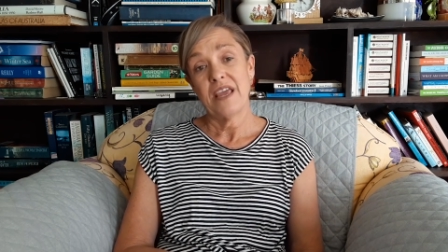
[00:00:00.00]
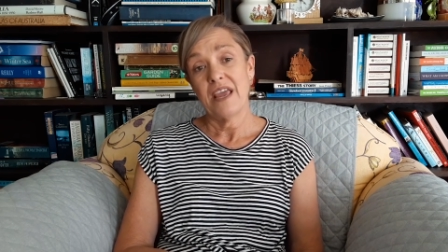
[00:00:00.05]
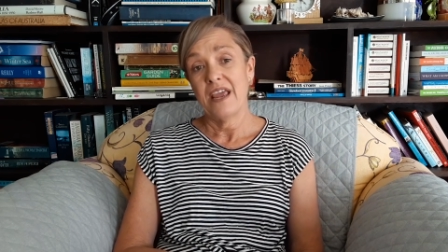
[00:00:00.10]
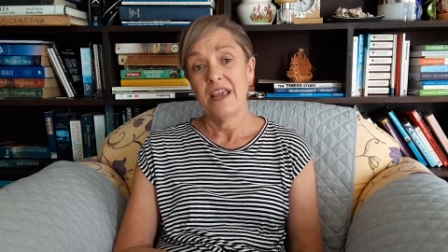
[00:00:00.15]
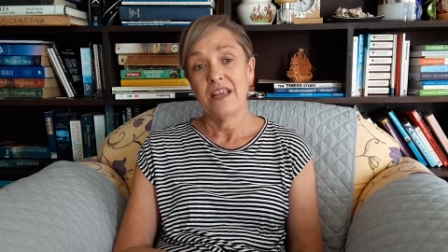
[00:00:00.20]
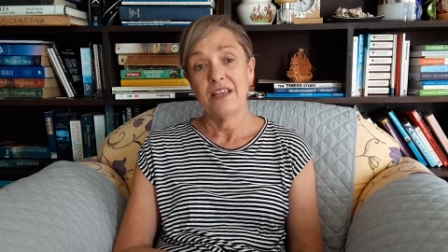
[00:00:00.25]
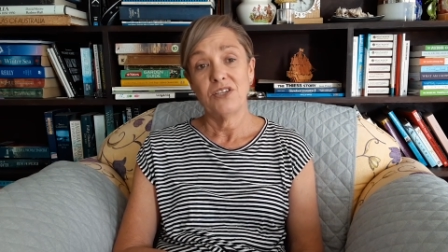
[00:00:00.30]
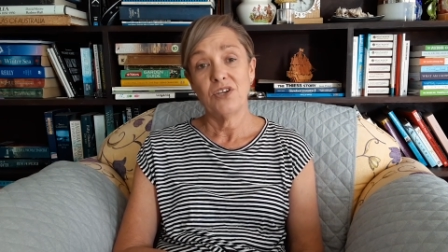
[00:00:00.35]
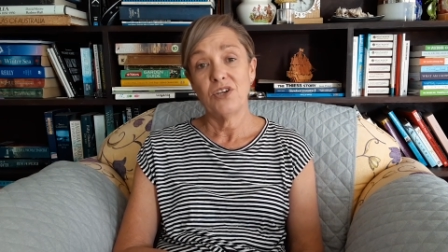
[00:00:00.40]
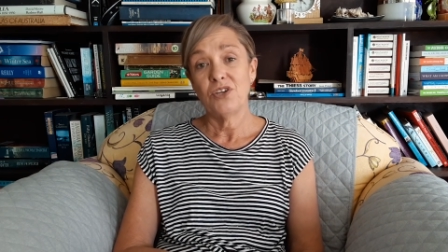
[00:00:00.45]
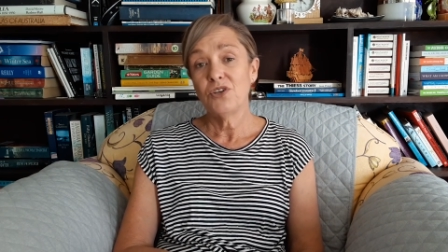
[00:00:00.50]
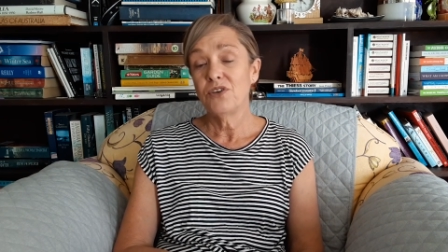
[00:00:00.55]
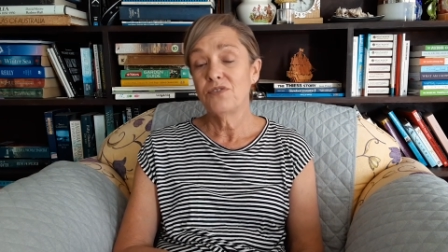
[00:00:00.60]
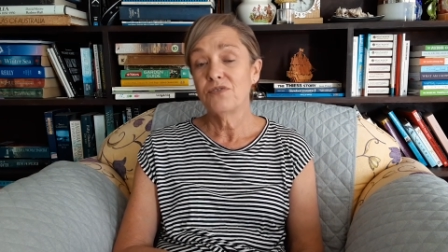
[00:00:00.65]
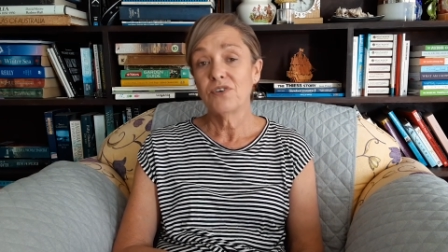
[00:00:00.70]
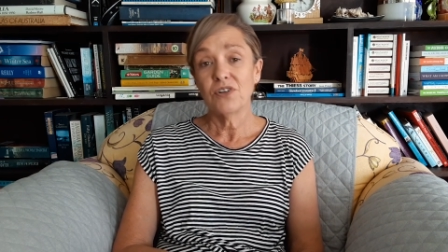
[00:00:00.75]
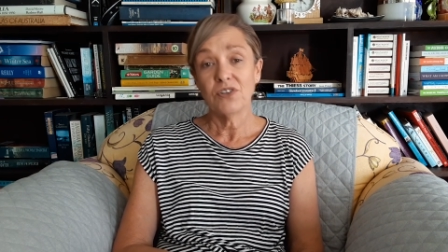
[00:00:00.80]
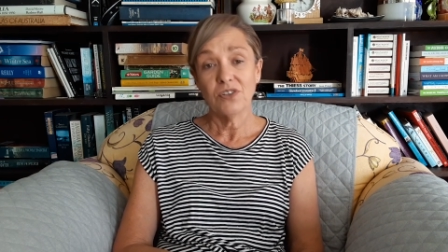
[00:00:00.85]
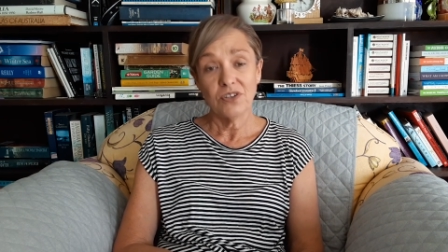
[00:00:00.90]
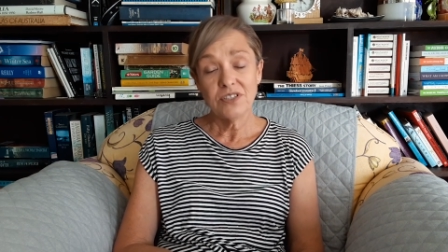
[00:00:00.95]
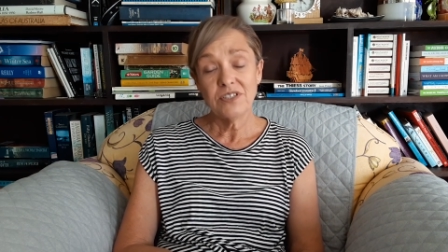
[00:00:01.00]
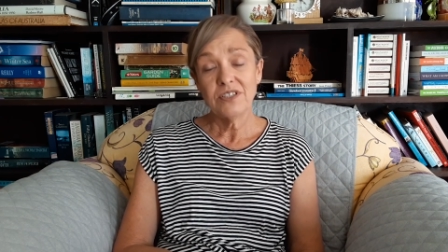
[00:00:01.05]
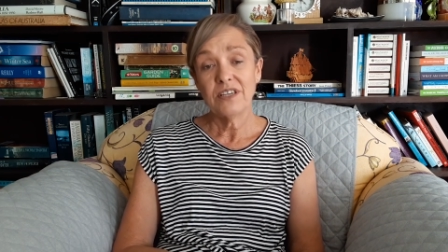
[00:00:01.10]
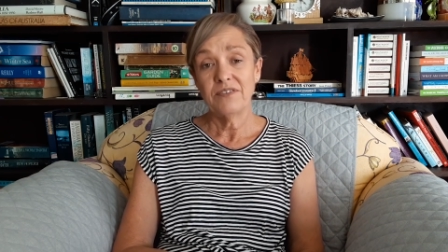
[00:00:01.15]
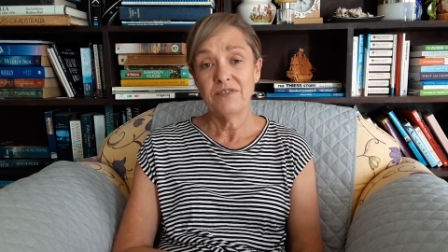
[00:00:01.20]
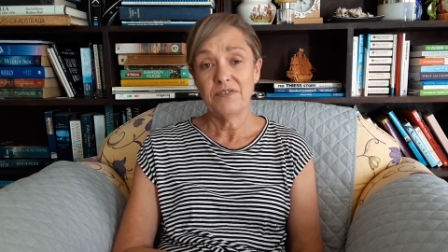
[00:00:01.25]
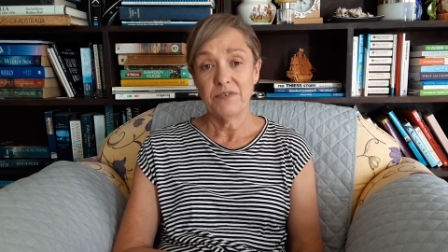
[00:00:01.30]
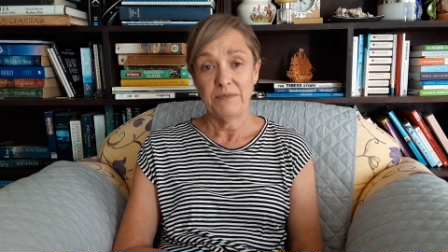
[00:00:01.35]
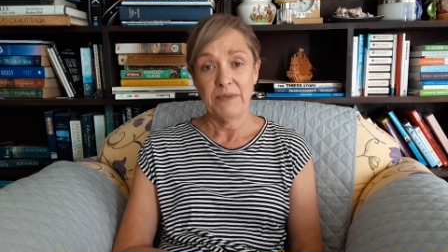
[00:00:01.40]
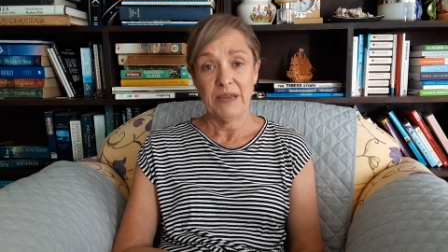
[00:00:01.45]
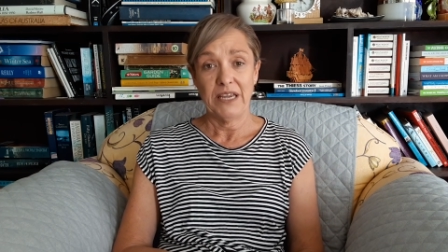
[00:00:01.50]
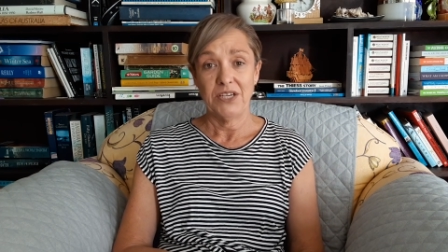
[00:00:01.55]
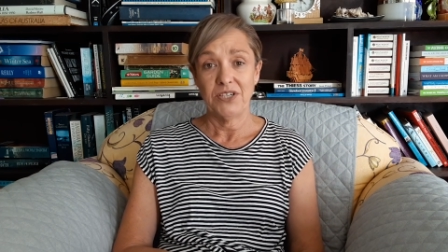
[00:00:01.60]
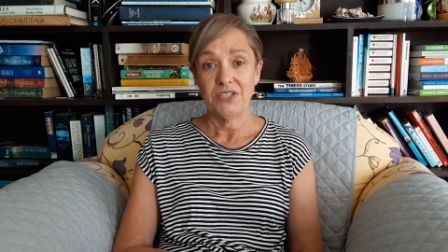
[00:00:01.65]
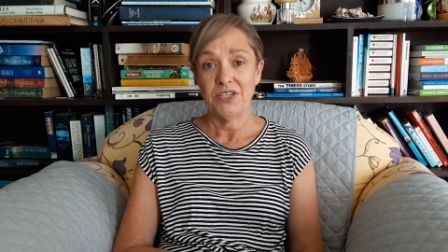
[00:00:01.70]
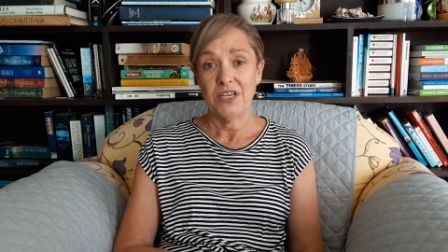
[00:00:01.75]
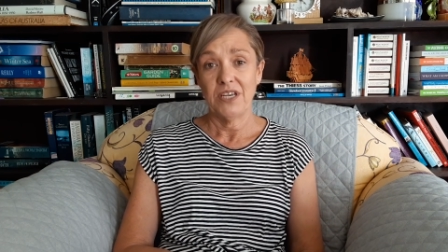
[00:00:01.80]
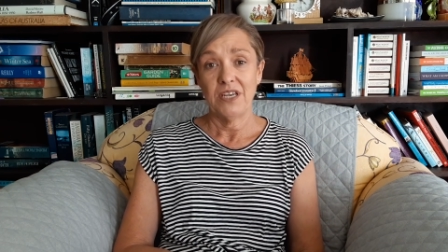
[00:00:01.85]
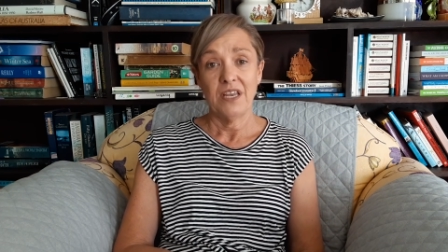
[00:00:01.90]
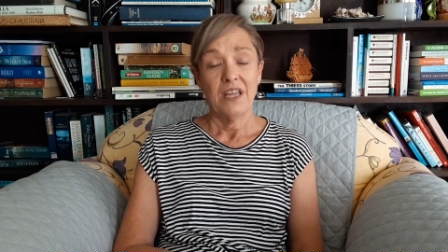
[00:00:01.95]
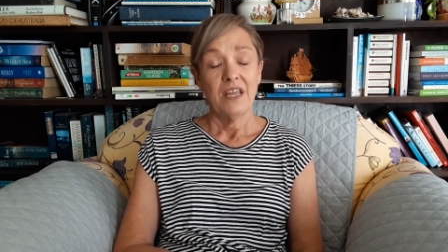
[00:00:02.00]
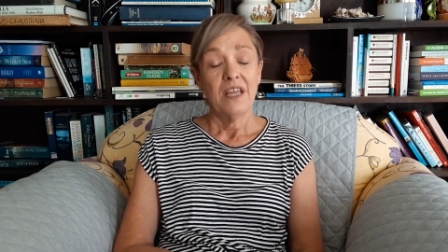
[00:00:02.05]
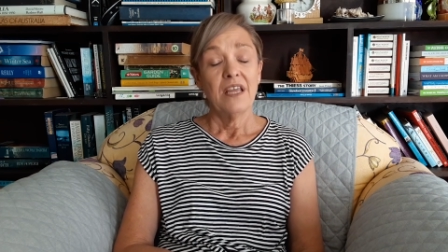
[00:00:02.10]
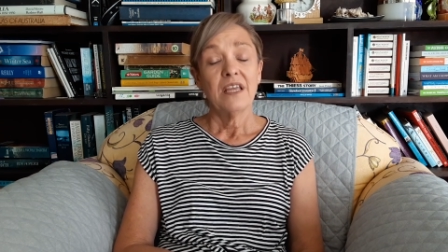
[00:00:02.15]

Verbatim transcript: and you've got lots of information.